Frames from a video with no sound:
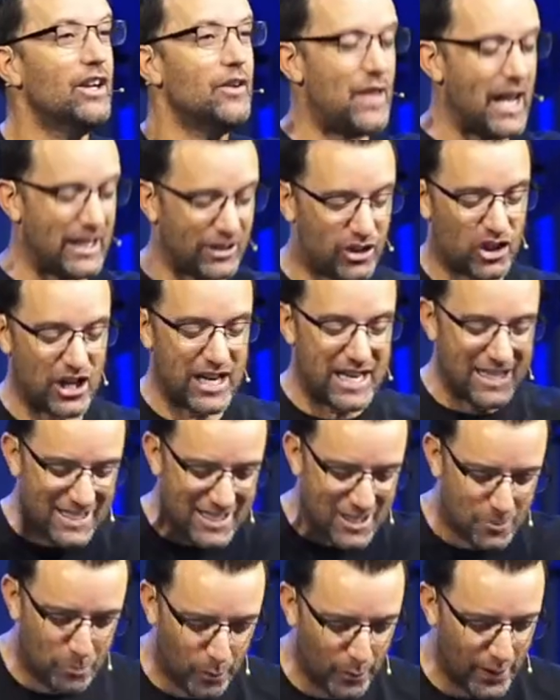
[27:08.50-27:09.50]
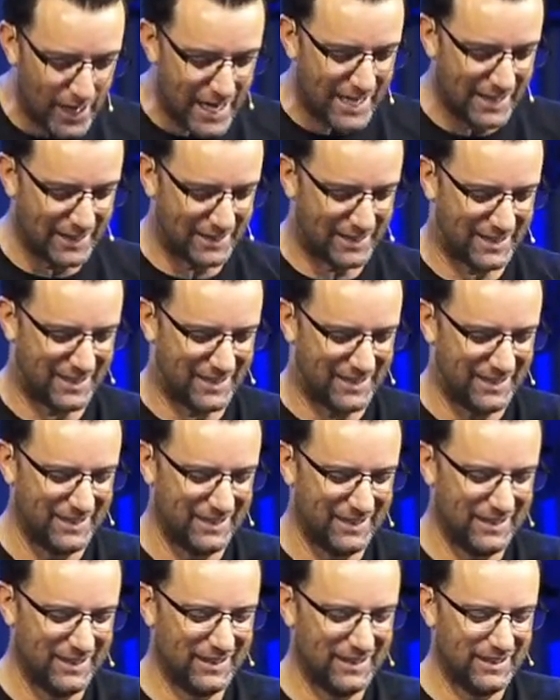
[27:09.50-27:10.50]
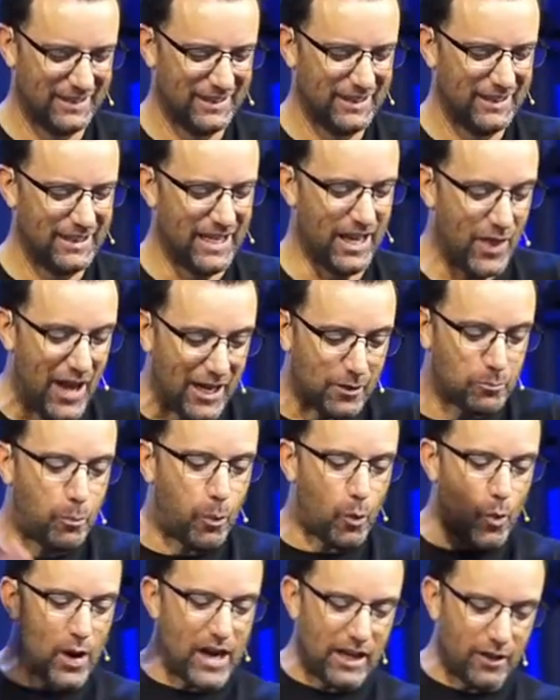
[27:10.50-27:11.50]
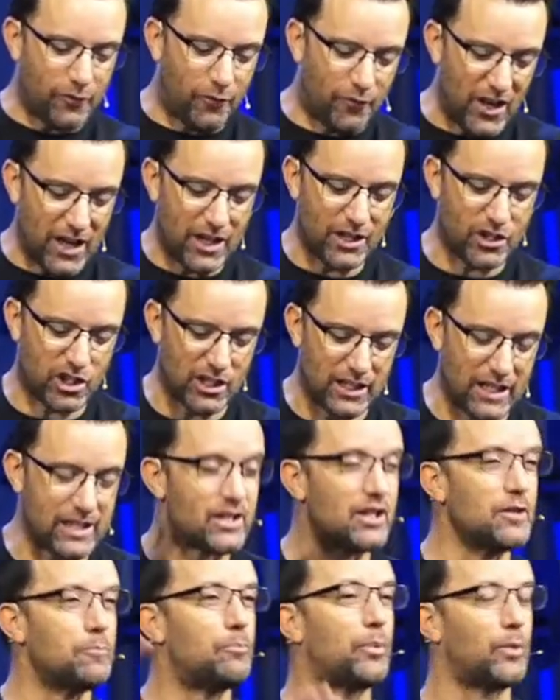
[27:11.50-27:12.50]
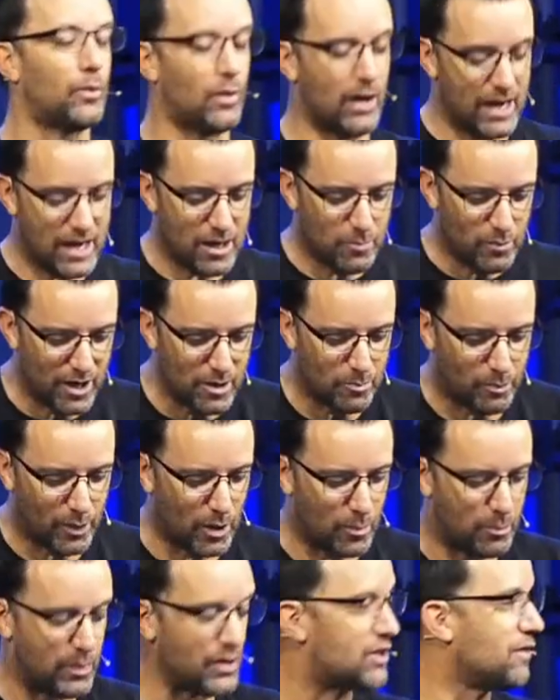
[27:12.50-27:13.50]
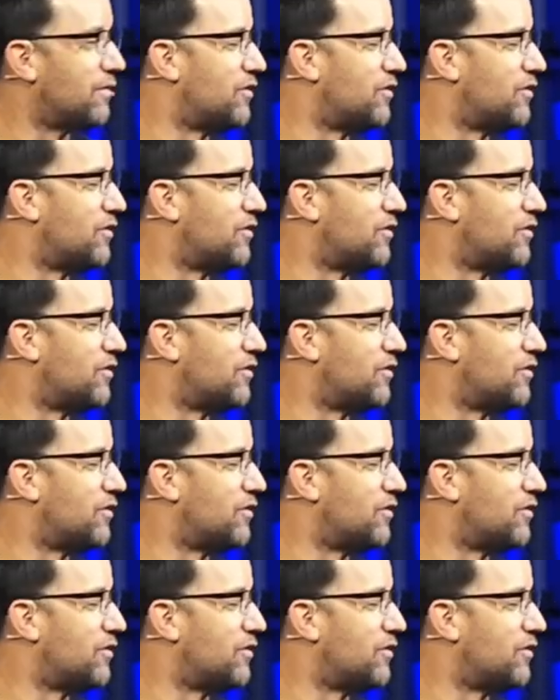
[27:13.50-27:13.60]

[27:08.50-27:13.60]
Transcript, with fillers: that Jesus brings. And that pointing function is the primary purpose of